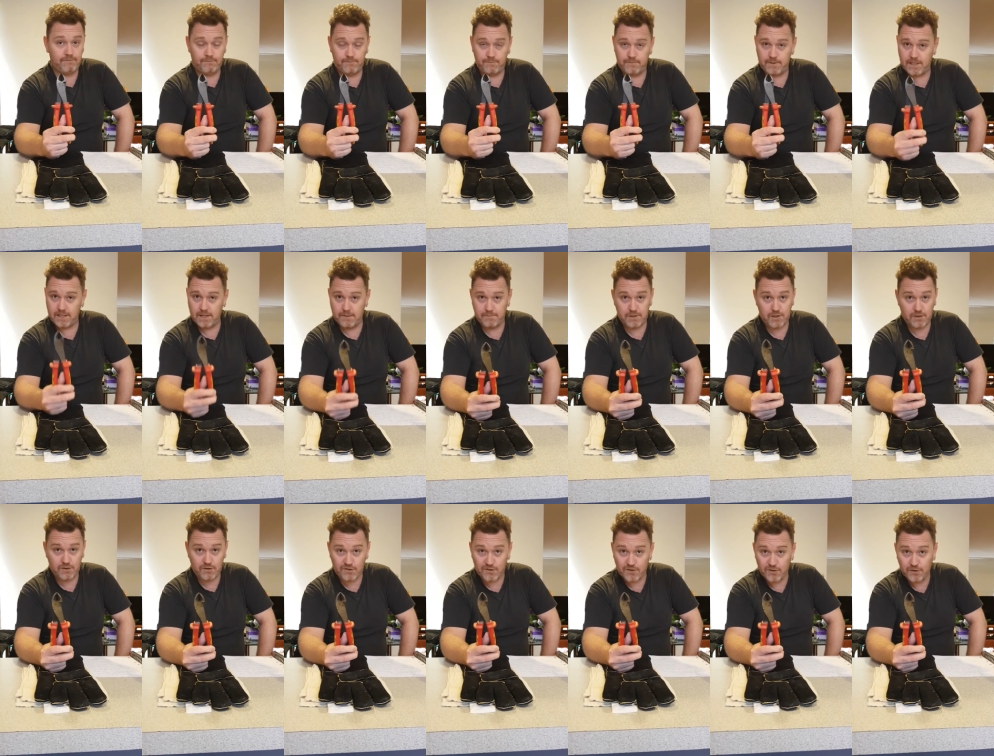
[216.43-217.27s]

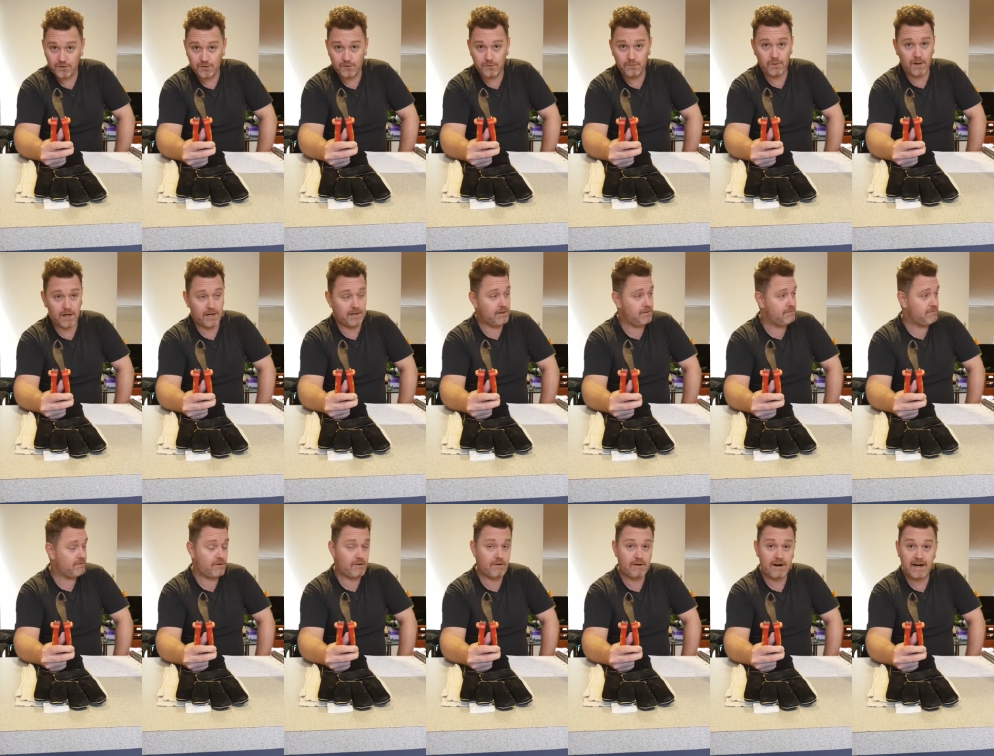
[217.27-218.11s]
slips through one of the
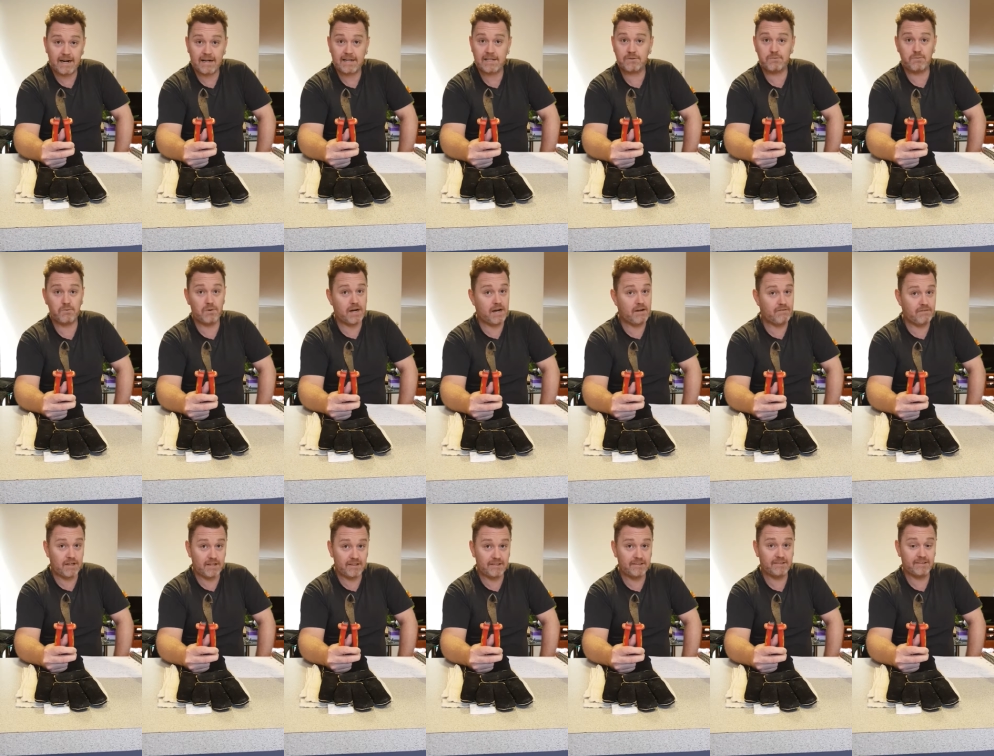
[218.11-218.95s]
cracks,
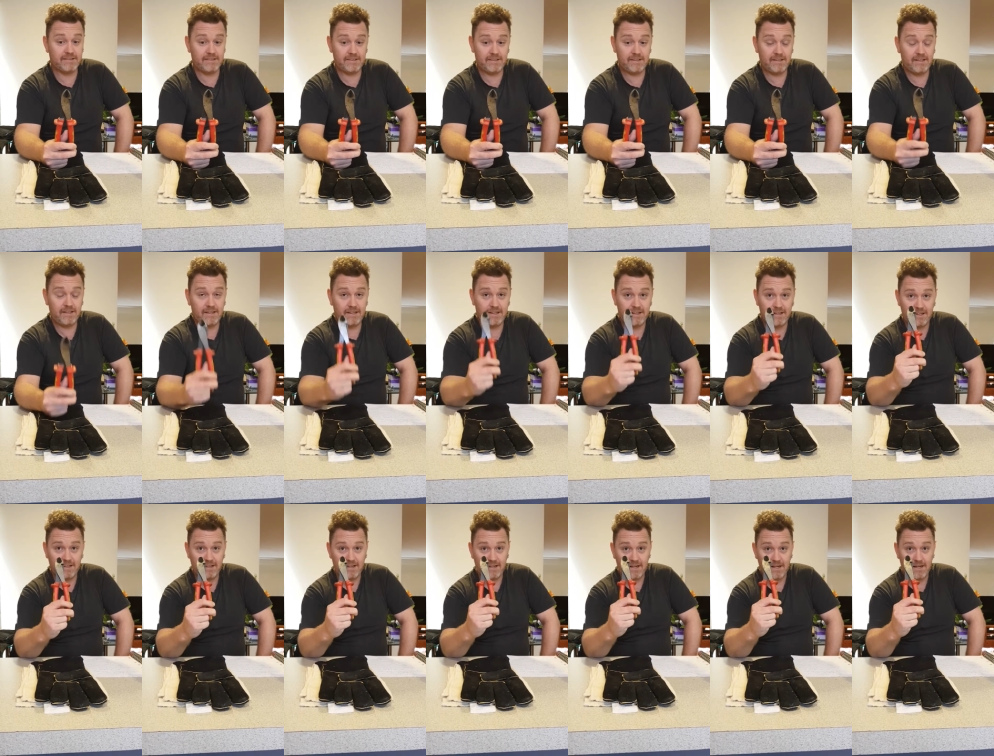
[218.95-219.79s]
whatever,
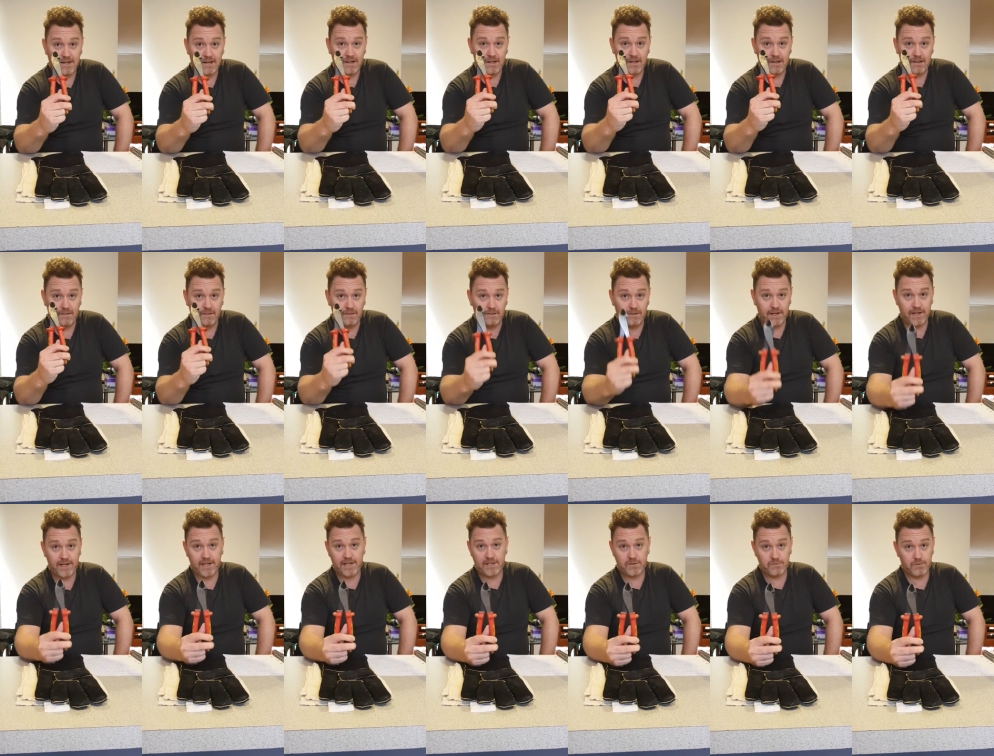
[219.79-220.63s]

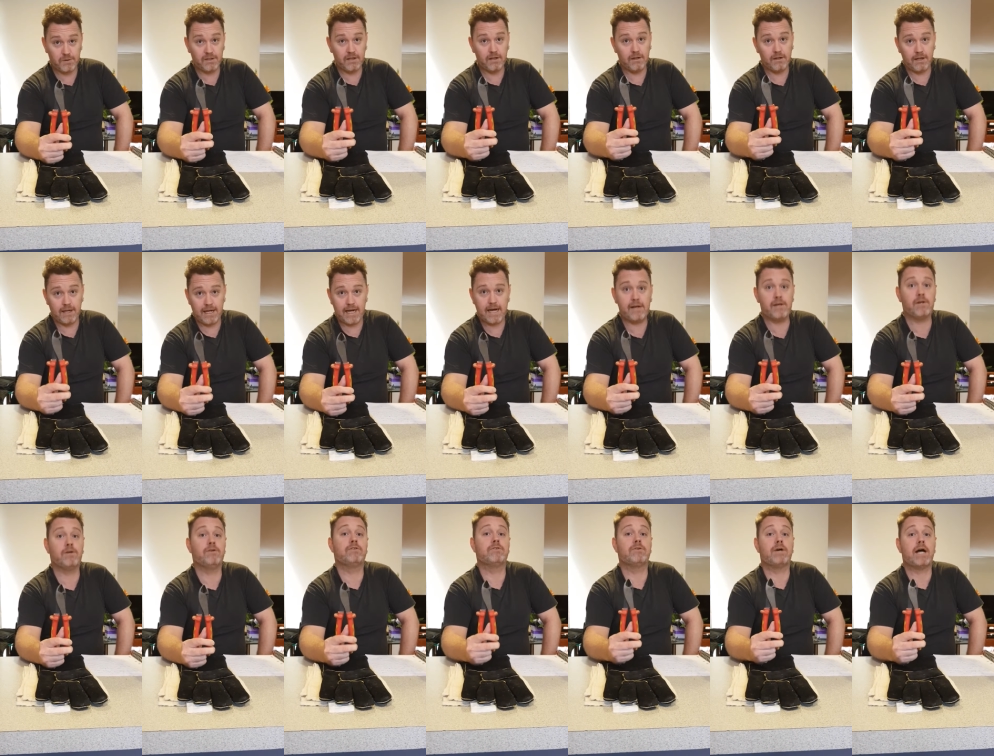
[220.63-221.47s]
these will allow
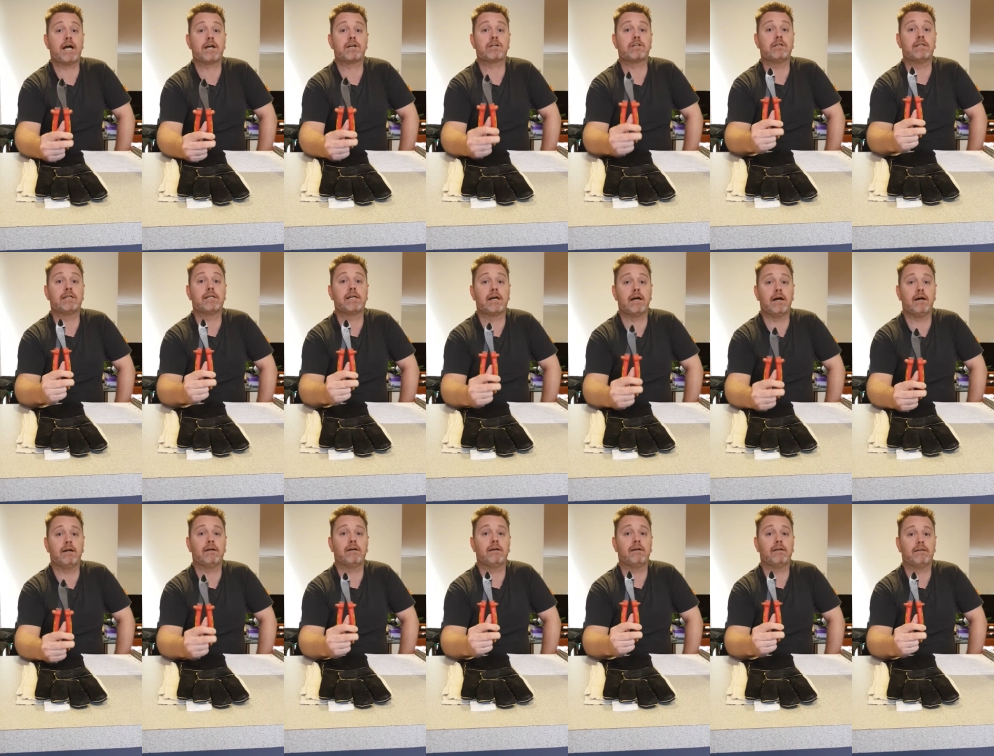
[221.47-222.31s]
you to actually
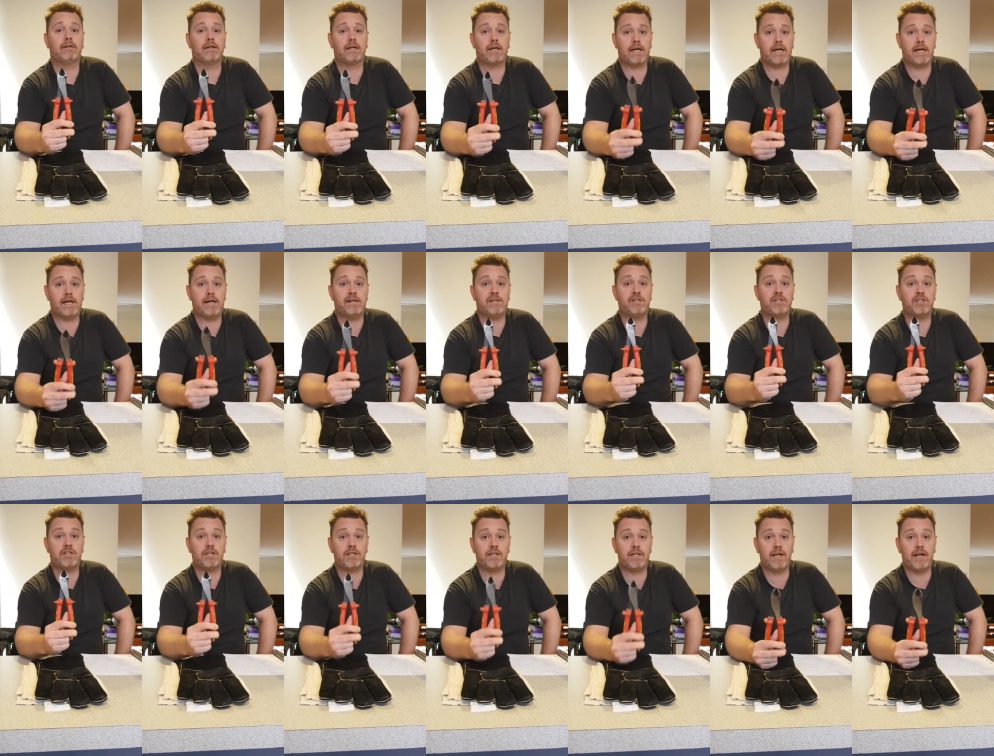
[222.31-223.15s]
cut the cage
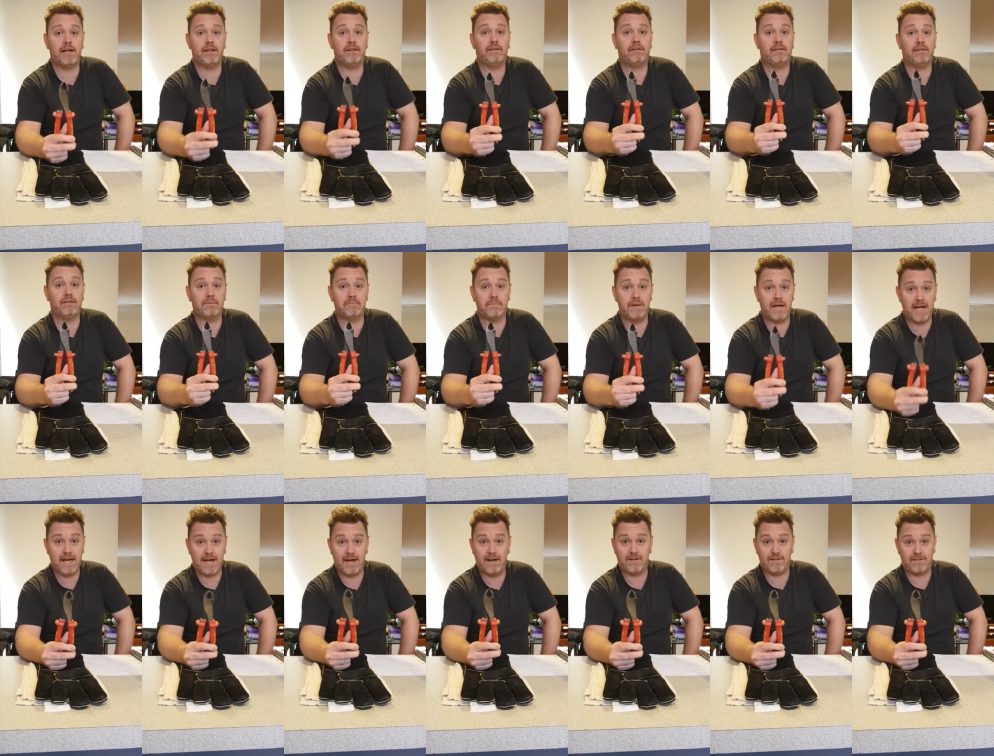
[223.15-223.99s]
to get them
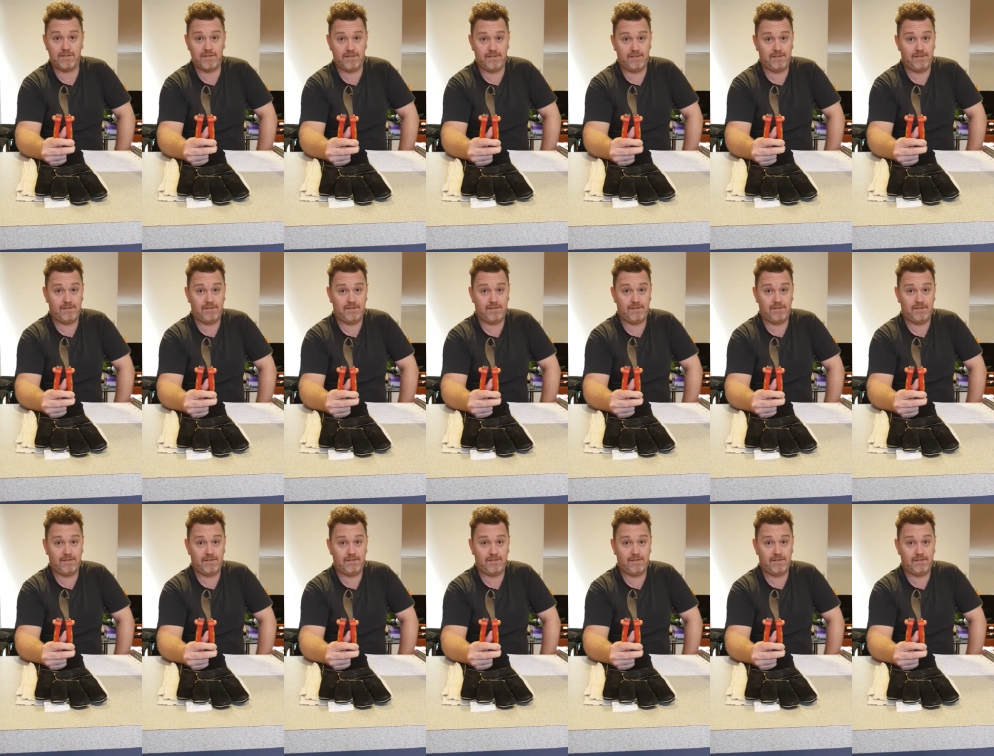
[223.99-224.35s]
out.